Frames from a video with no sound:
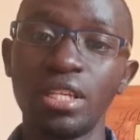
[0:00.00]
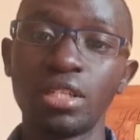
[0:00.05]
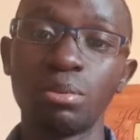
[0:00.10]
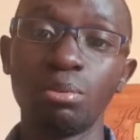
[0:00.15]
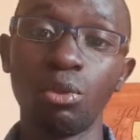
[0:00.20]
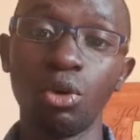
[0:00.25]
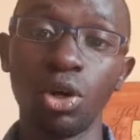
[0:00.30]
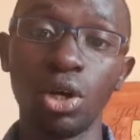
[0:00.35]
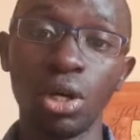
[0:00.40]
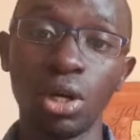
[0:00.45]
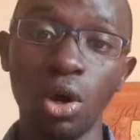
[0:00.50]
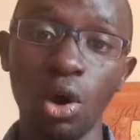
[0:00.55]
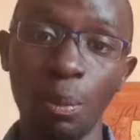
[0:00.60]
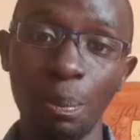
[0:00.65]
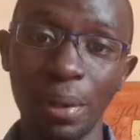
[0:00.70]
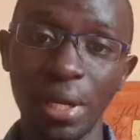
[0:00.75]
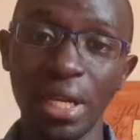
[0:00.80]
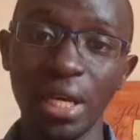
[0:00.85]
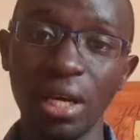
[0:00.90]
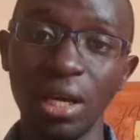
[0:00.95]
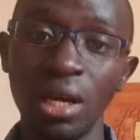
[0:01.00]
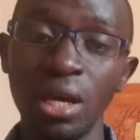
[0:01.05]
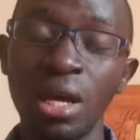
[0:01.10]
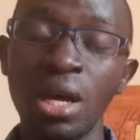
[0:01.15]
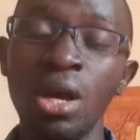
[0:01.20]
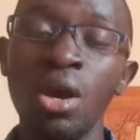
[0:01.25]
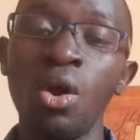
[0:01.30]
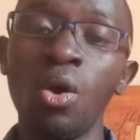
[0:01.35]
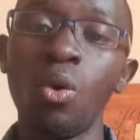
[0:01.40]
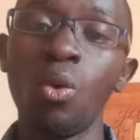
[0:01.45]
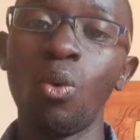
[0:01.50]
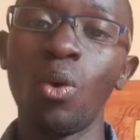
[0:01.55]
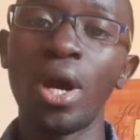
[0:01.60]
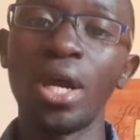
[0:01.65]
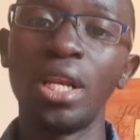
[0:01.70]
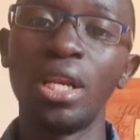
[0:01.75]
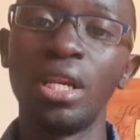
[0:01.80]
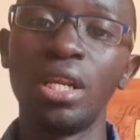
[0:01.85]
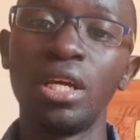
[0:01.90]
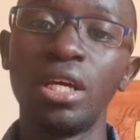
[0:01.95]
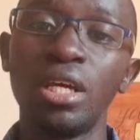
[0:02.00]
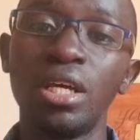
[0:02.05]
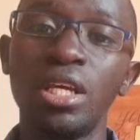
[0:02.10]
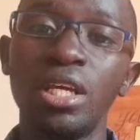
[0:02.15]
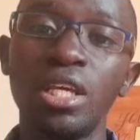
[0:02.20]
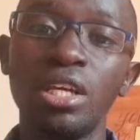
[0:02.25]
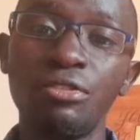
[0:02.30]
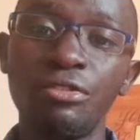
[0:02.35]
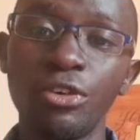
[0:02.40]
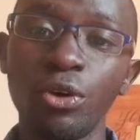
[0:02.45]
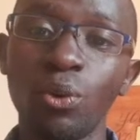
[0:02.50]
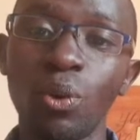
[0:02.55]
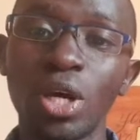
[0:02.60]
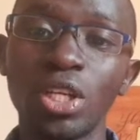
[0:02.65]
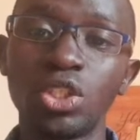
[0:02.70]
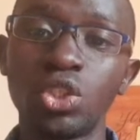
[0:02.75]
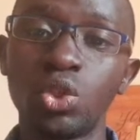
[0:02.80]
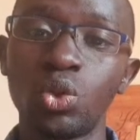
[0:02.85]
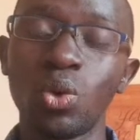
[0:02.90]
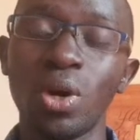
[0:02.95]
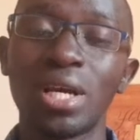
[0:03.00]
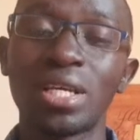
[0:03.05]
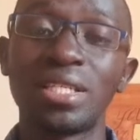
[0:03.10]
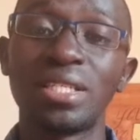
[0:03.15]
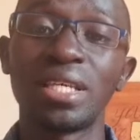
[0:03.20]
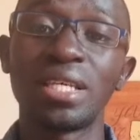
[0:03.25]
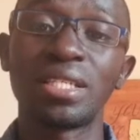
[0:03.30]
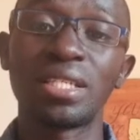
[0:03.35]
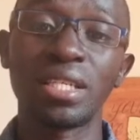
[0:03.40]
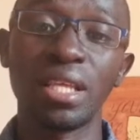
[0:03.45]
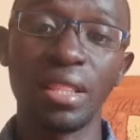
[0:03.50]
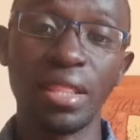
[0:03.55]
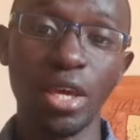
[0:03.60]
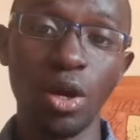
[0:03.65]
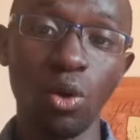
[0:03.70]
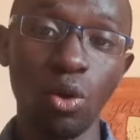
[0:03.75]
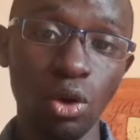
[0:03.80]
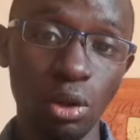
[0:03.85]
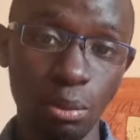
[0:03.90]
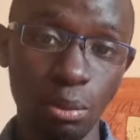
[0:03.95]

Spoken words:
small opening, while if you want to access the whole